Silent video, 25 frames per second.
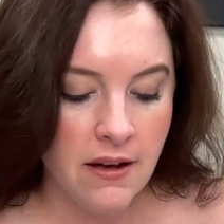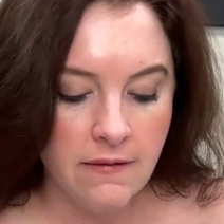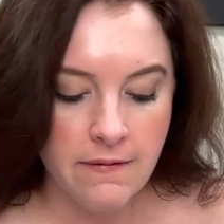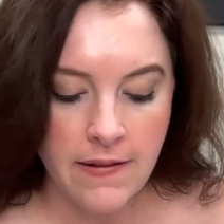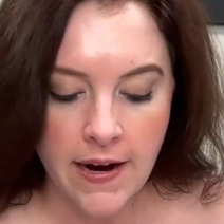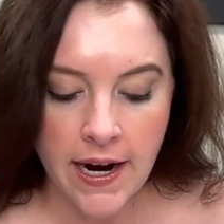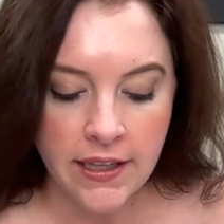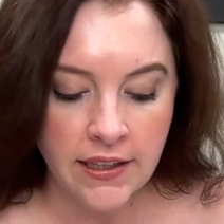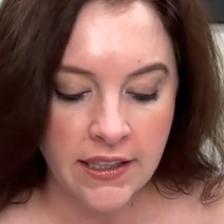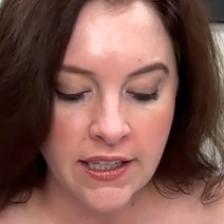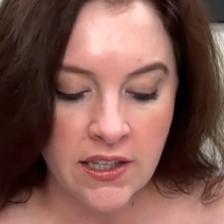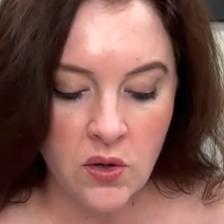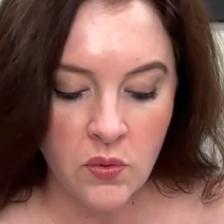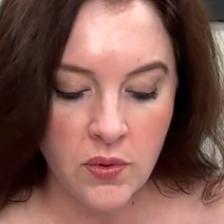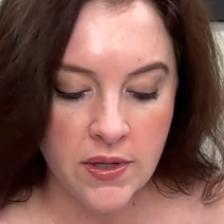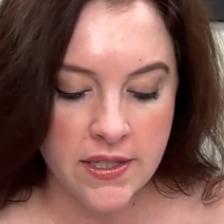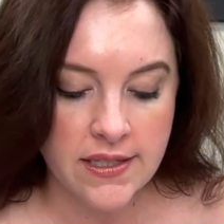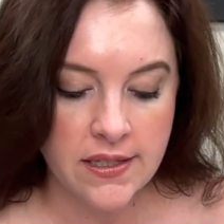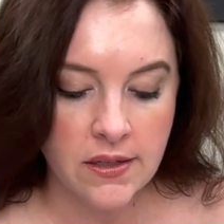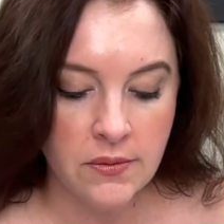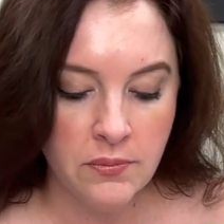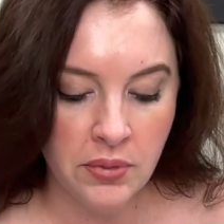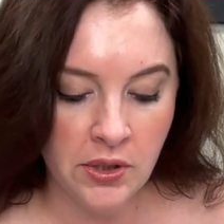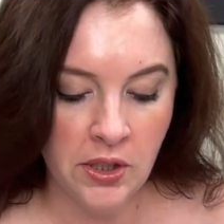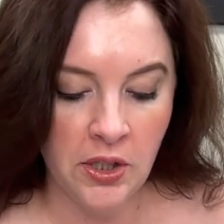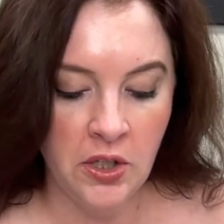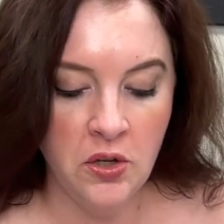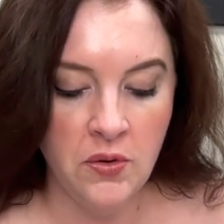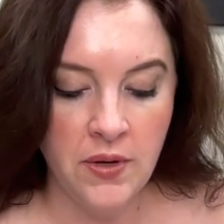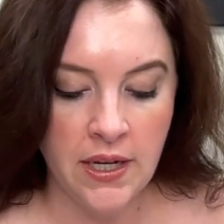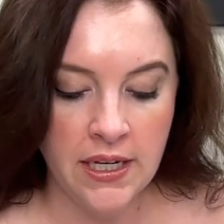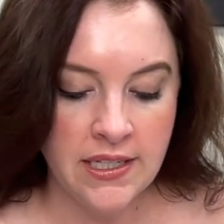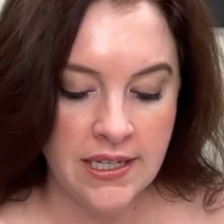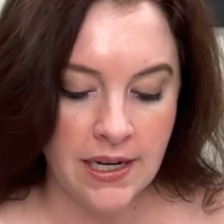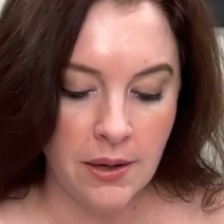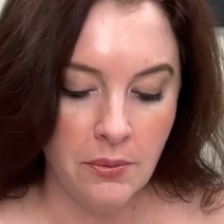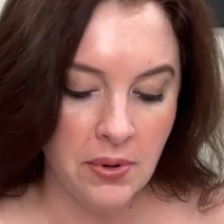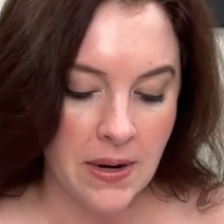Finally, the whistle blew,
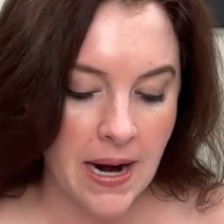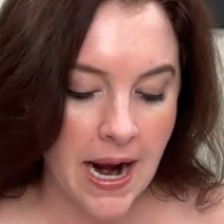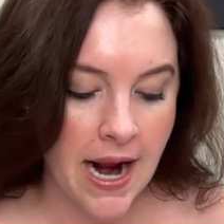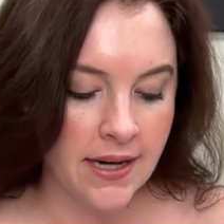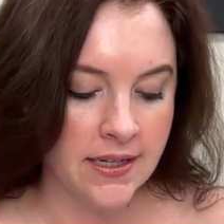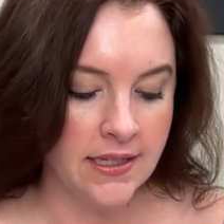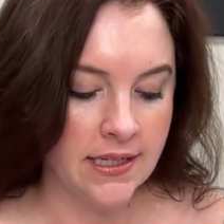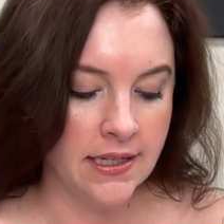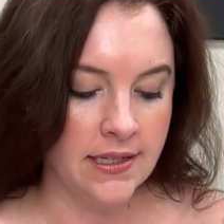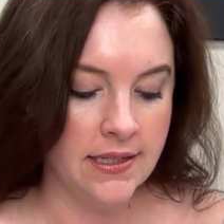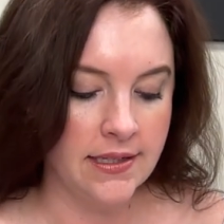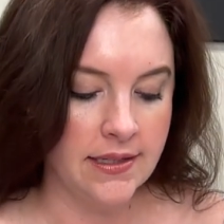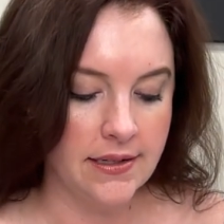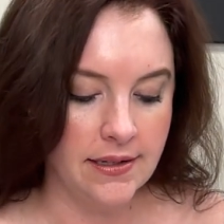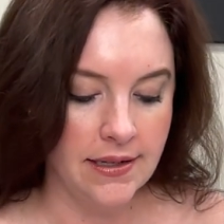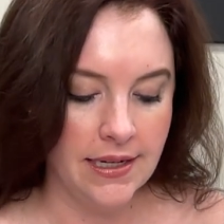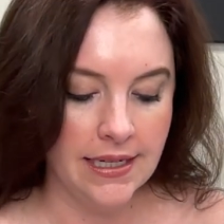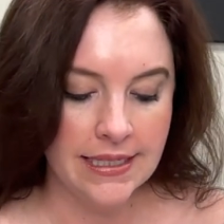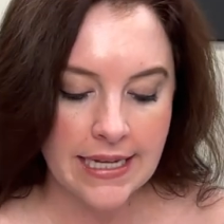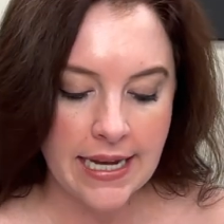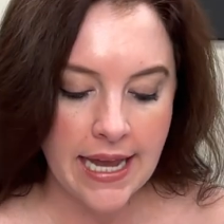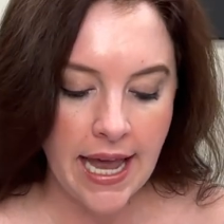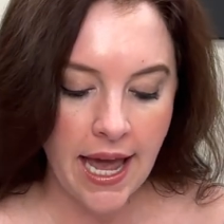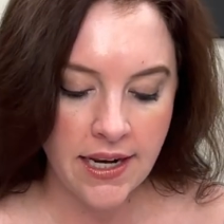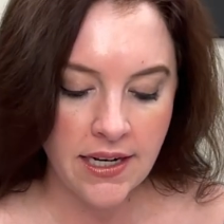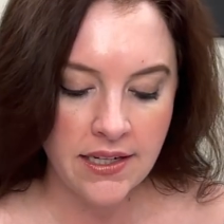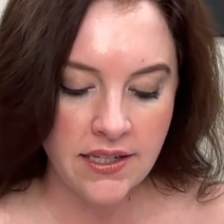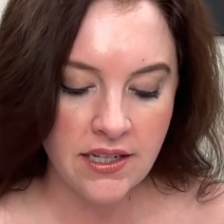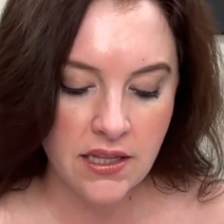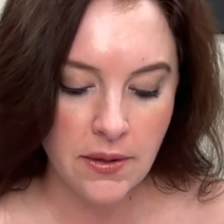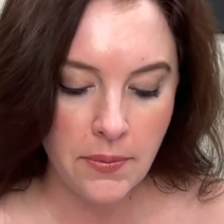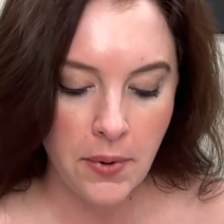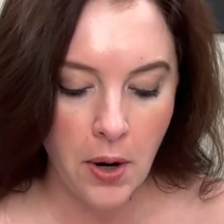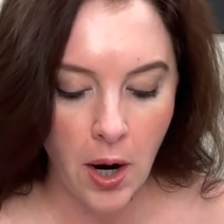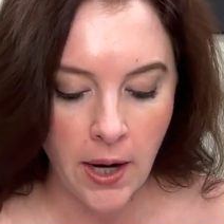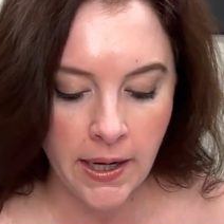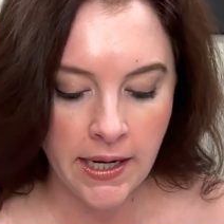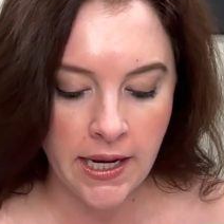ending practice. As I headed to the
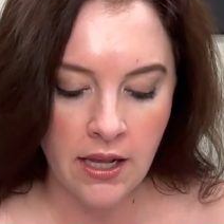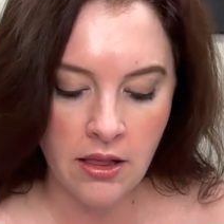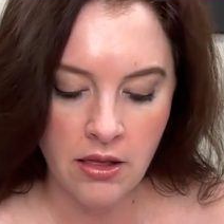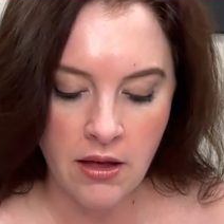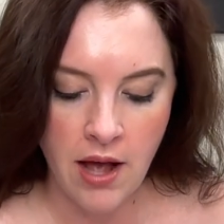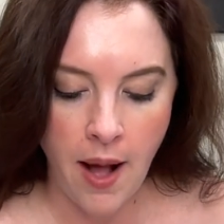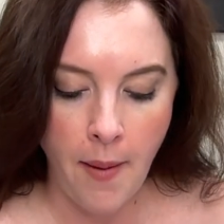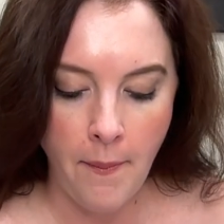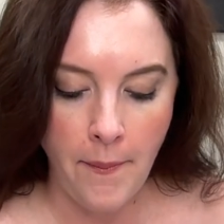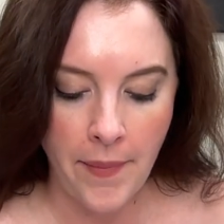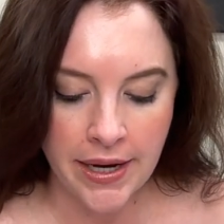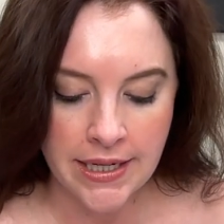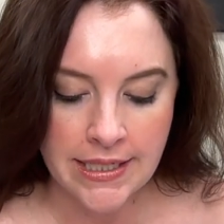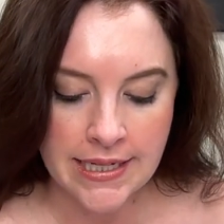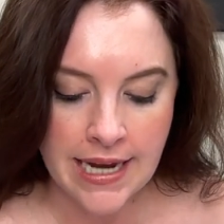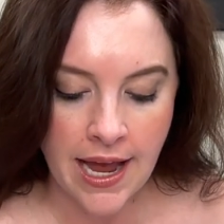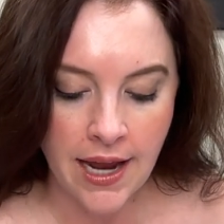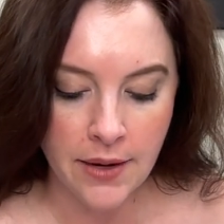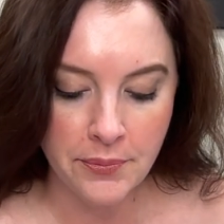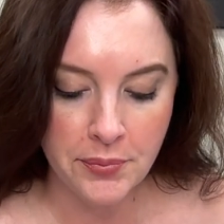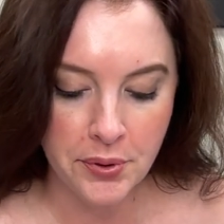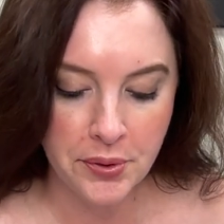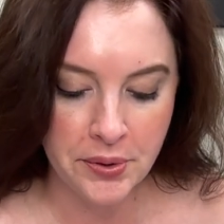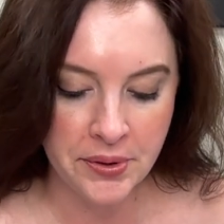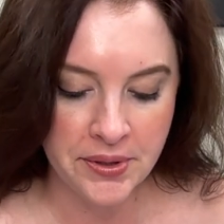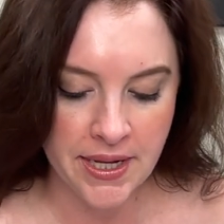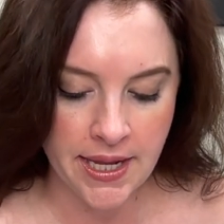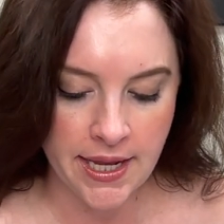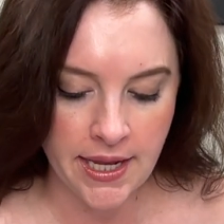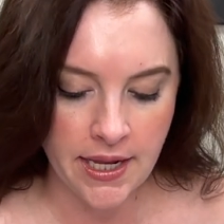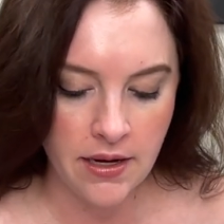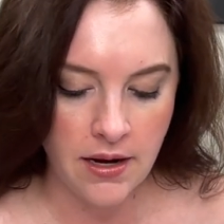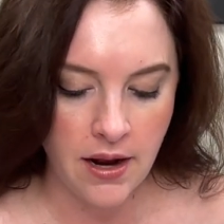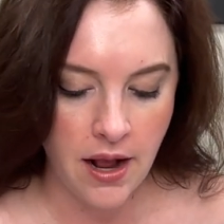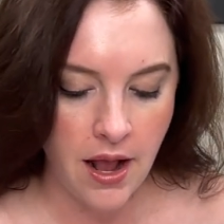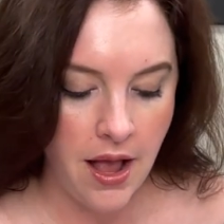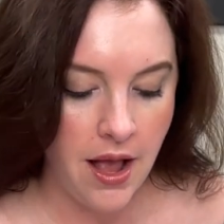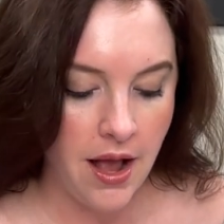parking lot, my dad pulled
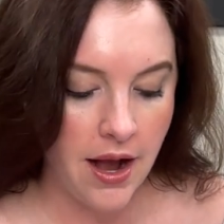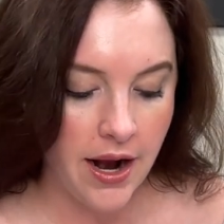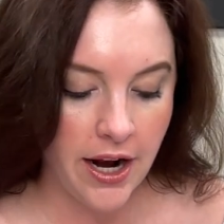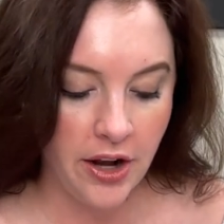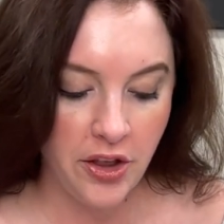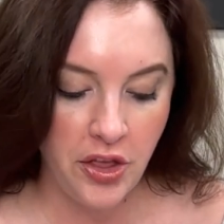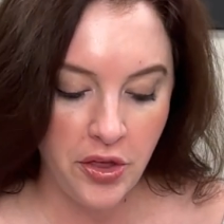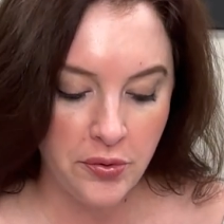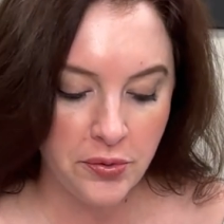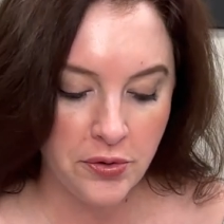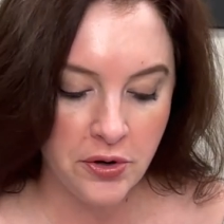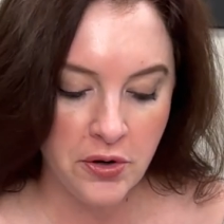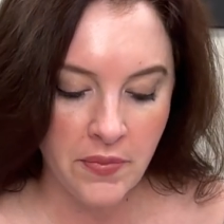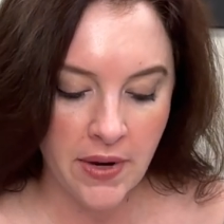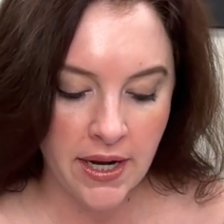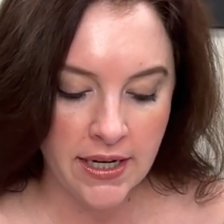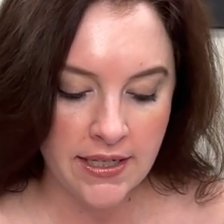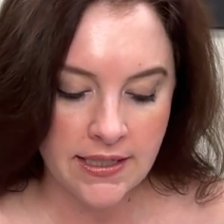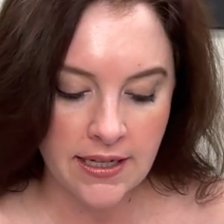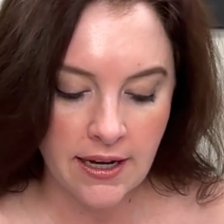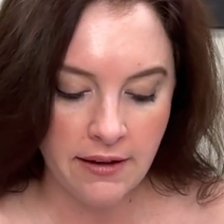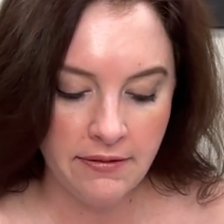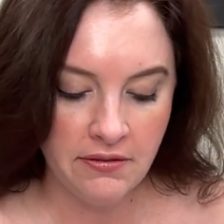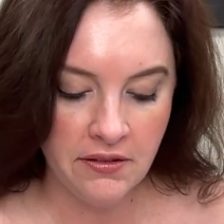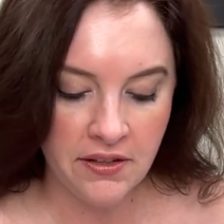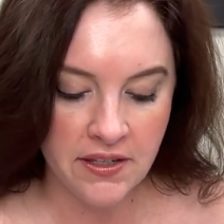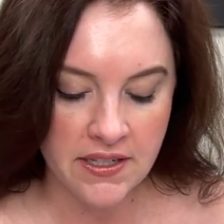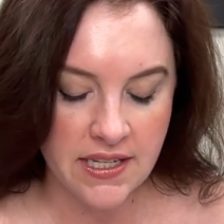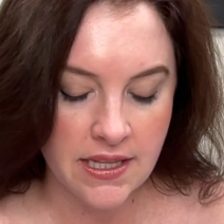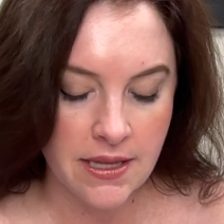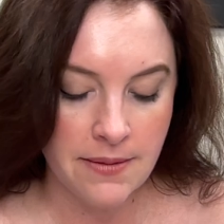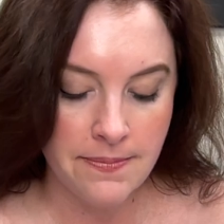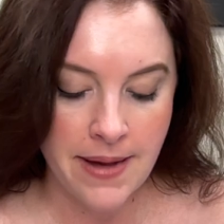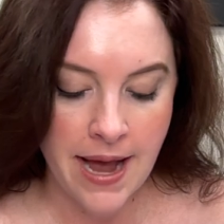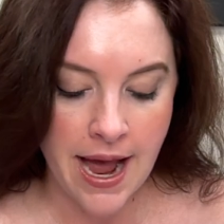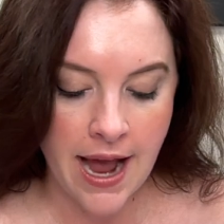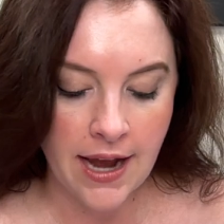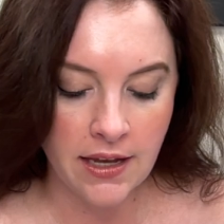in. I threw my duffel into
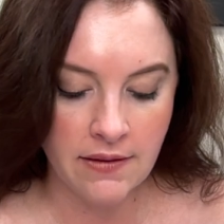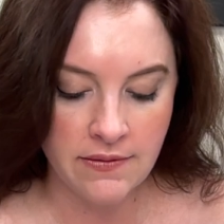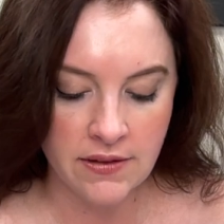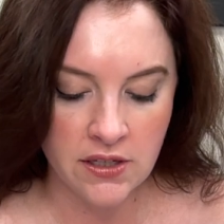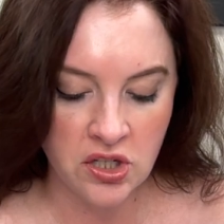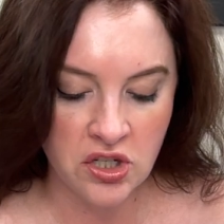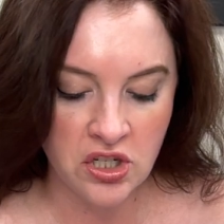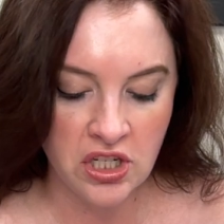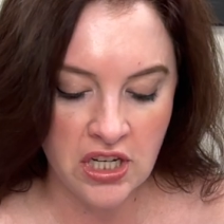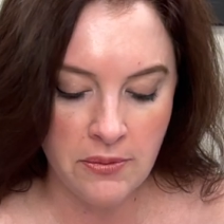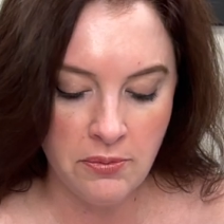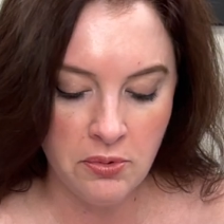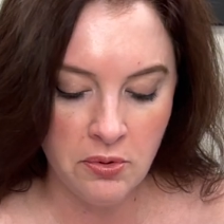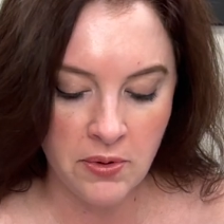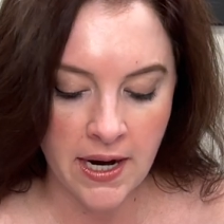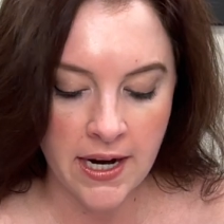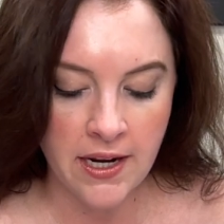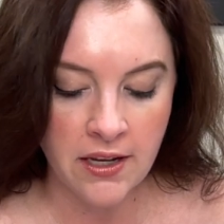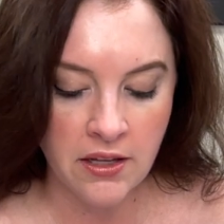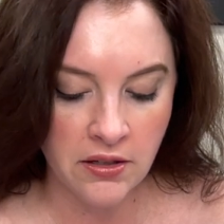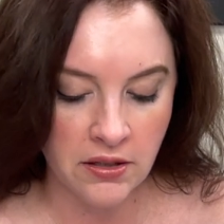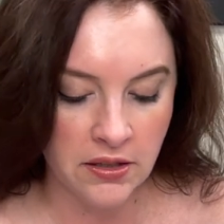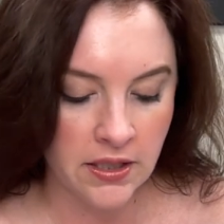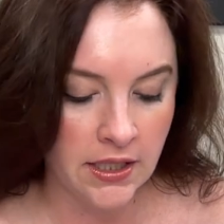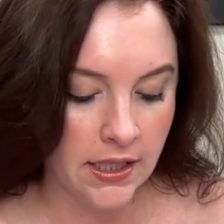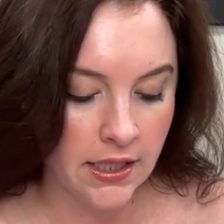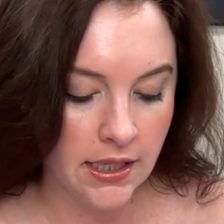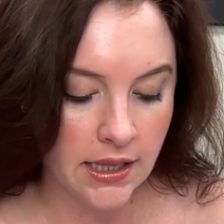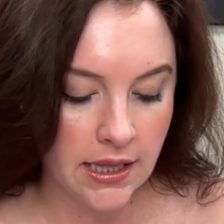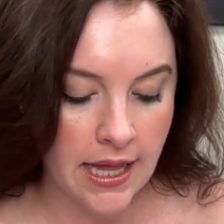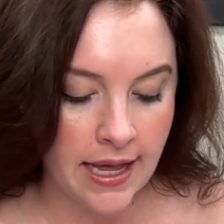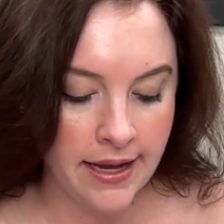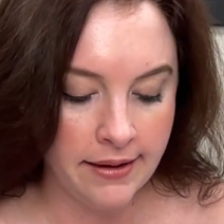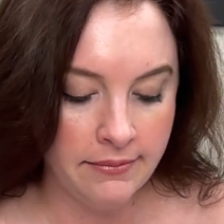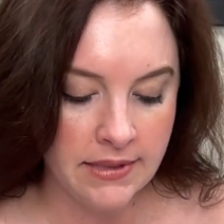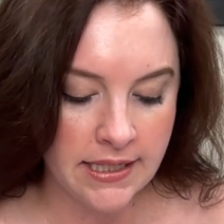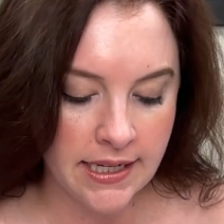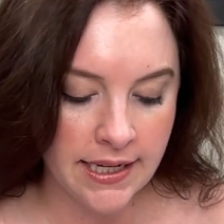the back of his Jeep Wrangler and
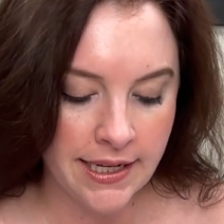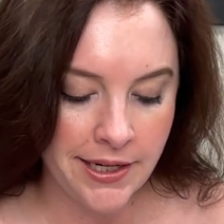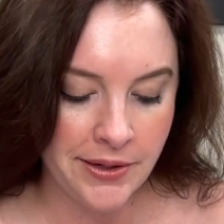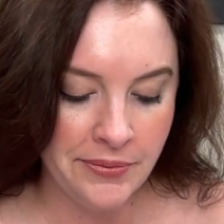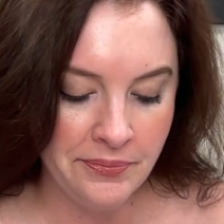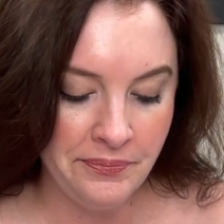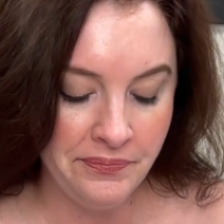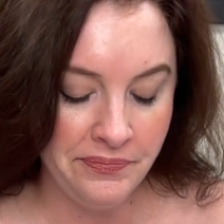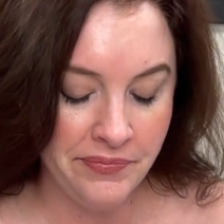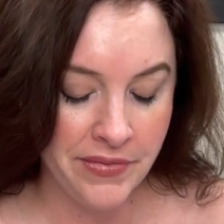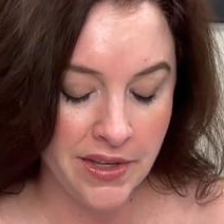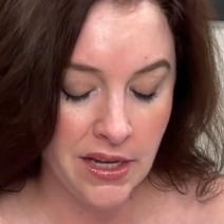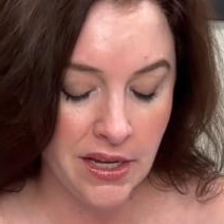climbed in.